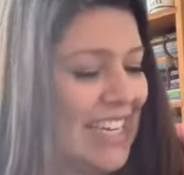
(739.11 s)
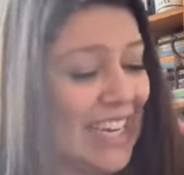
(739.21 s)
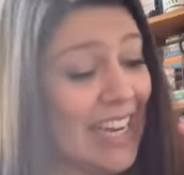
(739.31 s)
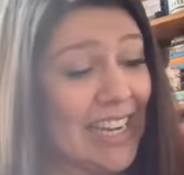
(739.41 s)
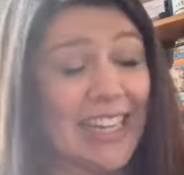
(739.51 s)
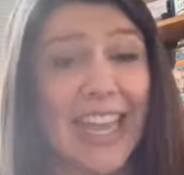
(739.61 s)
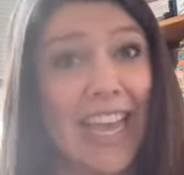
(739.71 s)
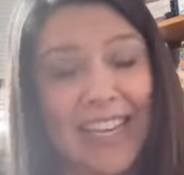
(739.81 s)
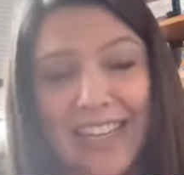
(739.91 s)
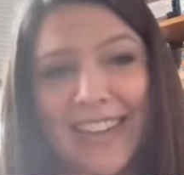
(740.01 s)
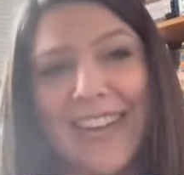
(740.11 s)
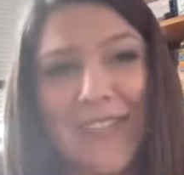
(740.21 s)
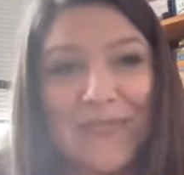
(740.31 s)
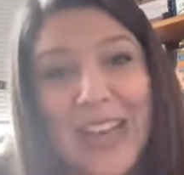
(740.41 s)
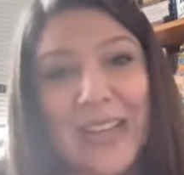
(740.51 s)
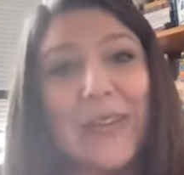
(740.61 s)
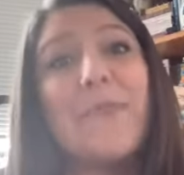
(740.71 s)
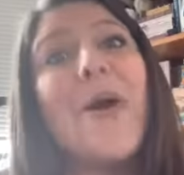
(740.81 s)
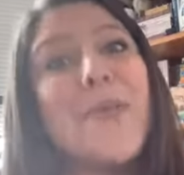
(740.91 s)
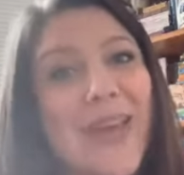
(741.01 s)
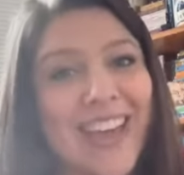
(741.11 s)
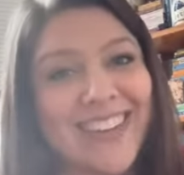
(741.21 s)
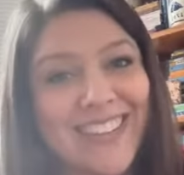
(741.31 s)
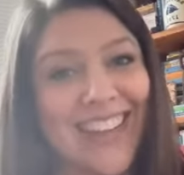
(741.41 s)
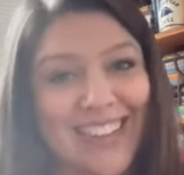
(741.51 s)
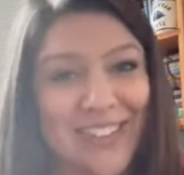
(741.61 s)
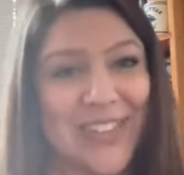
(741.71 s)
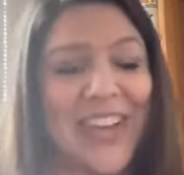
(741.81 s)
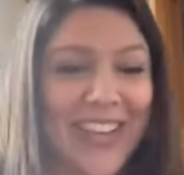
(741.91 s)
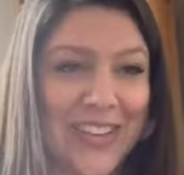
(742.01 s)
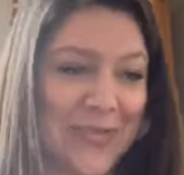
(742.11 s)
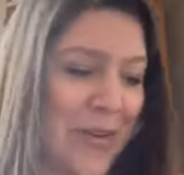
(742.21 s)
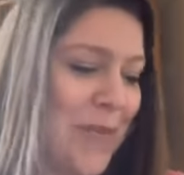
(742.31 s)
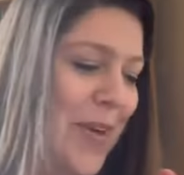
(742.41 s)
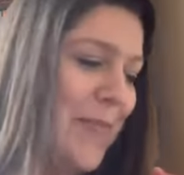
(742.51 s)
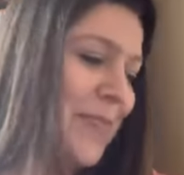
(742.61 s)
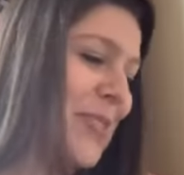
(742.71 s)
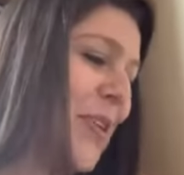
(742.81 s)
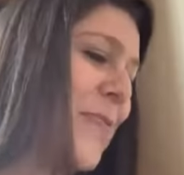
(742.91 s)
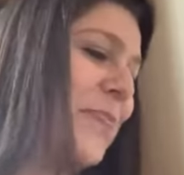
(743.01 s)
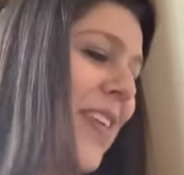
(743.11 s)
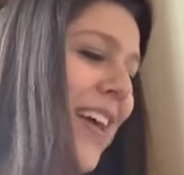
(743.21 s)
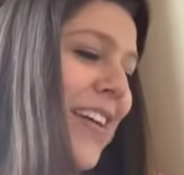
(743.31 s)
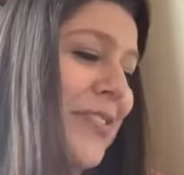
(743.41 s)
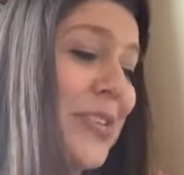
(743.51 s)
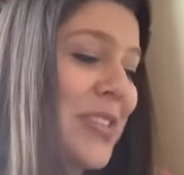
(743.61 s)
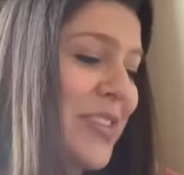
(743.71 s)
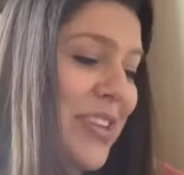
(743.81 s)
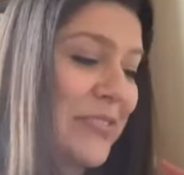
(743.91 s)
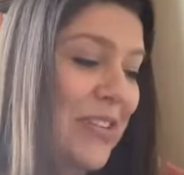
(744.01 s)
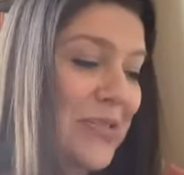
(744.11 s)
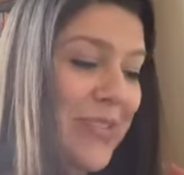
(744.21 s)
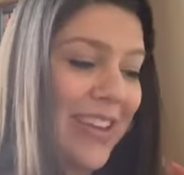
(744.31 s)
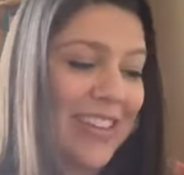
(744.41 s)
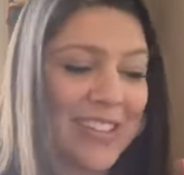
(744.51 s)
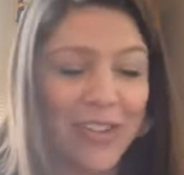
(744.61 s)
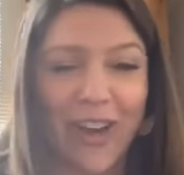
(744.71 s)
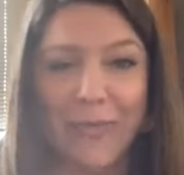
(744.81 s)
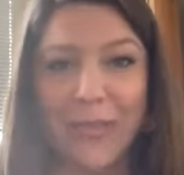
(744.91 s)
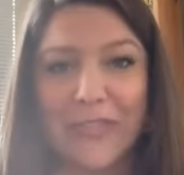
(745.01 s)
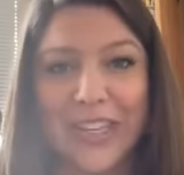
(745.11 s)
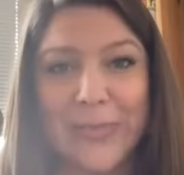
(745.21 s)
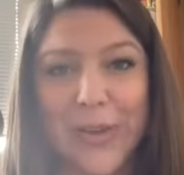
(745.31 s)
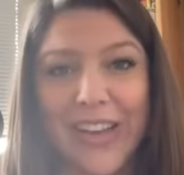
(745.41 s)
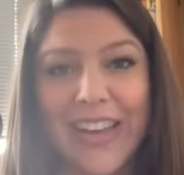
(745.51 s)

And then I had a little moment last week, So for those of you that have followed me on Instagram or Facebook,